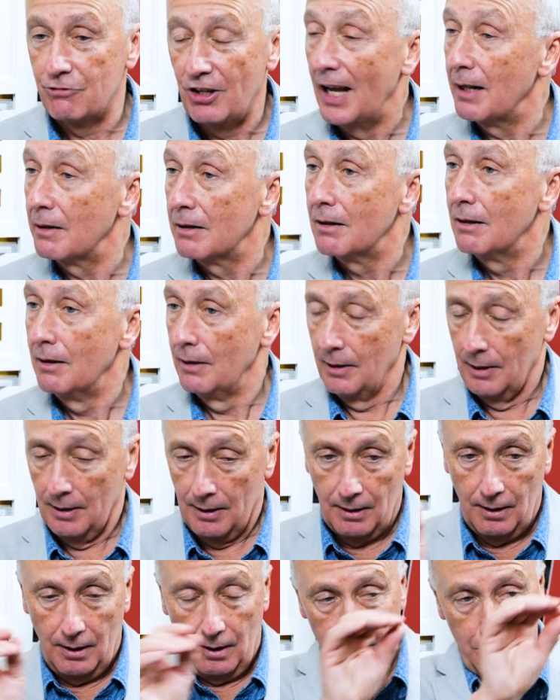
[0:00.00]
10
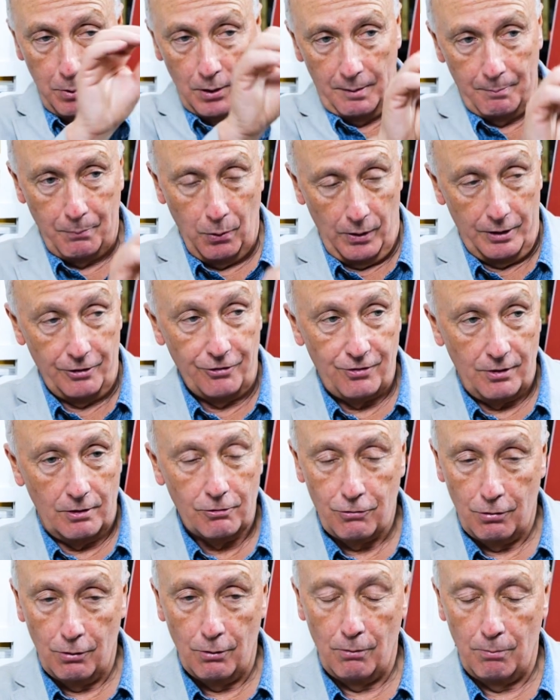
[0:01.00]
bullet points.
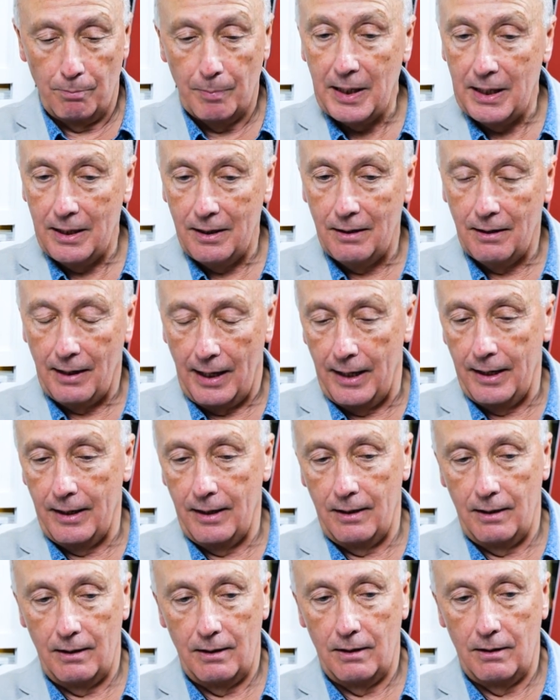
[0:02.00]
To be
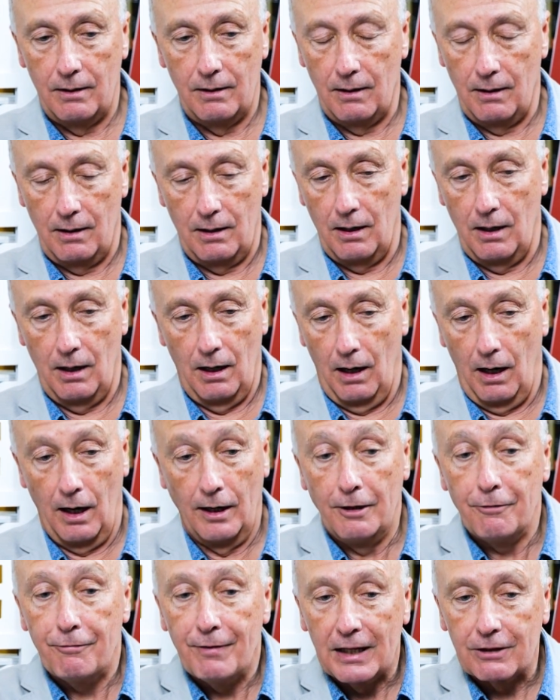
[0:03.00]

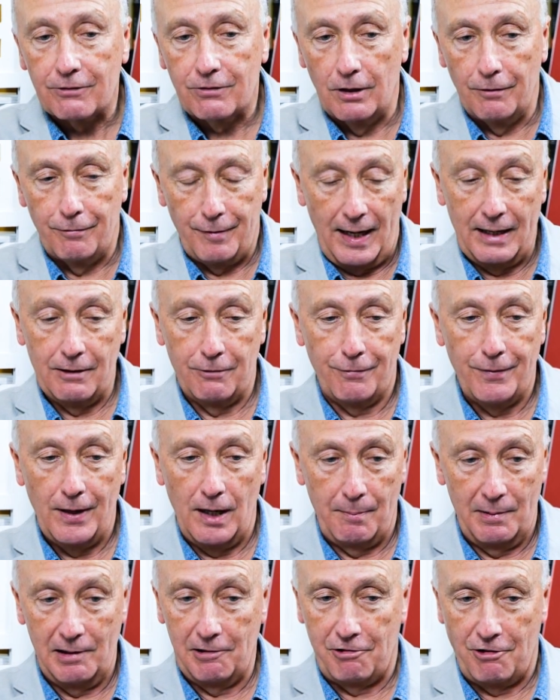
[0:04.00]
an effective and
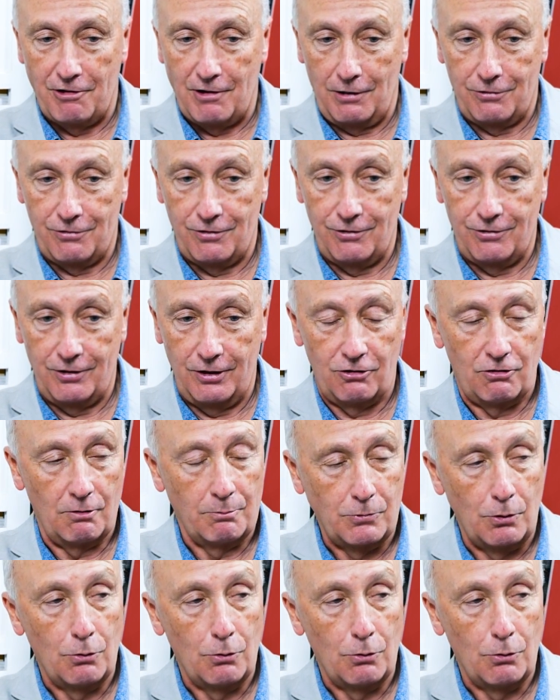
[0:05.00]
fair military justice system,